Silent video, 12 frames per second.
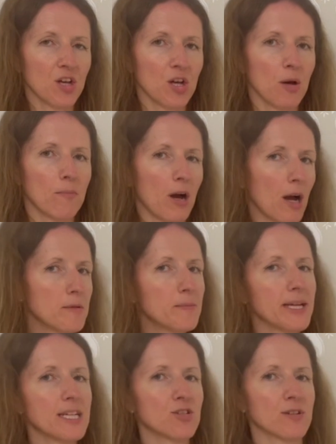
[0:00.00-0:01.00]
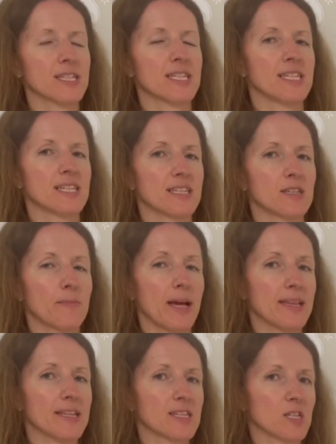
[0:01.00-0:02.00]
But I would be interested to pair
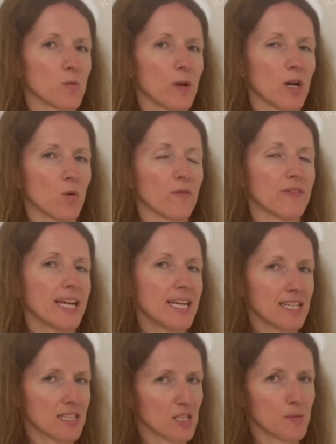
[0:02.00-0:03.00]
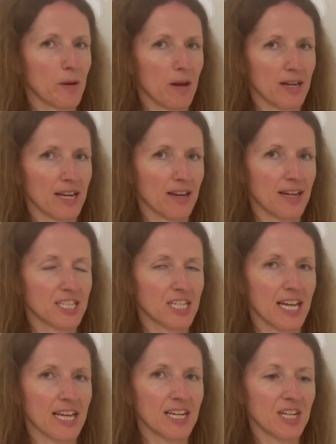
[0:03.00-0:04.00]
this as well with Eden Sparkling
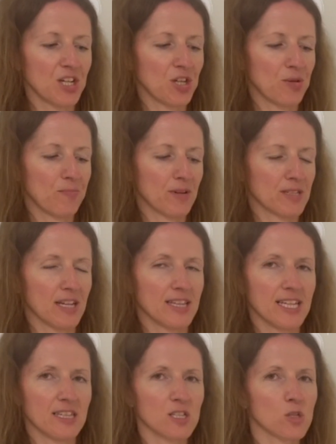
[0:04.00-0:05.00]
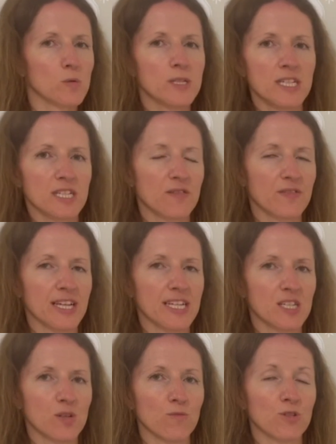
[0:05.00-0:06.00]
Lychee, because I think the saltiness of
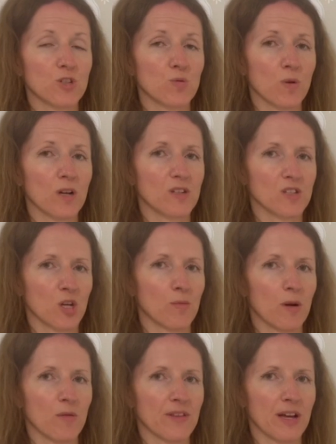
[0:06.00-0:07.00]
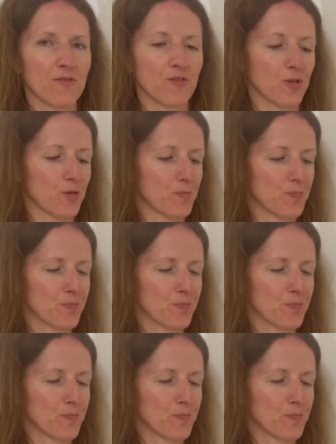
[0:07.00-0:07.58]
this would just work so well with that fruit.